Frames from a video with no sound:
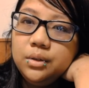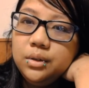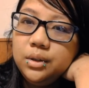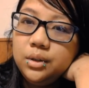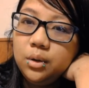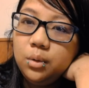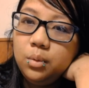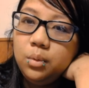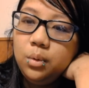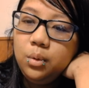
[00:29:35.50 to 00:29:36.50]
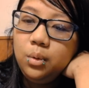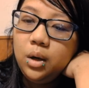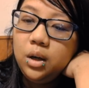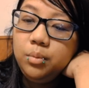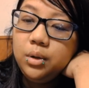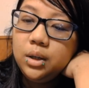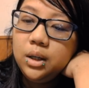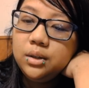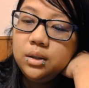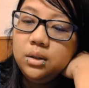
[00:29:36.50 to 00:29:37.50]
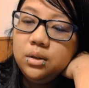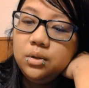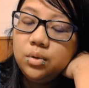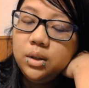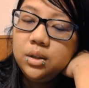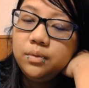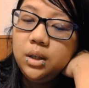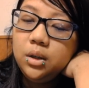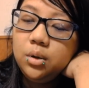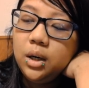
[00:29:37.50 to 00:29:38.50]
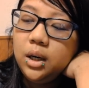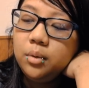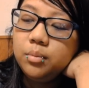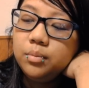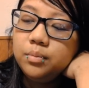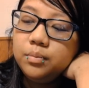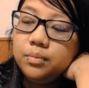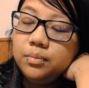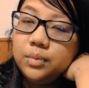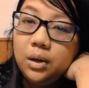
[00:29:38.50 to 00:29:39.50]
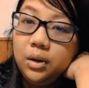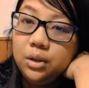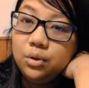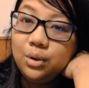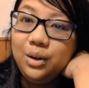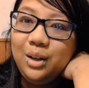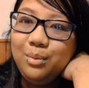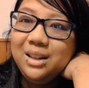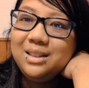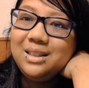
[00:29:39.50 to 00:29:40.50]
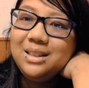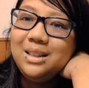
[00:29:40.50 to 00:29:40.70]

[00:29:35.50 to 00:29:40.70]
So I hope you guys enjoyed this video. I'm sorry it took 30 minutes.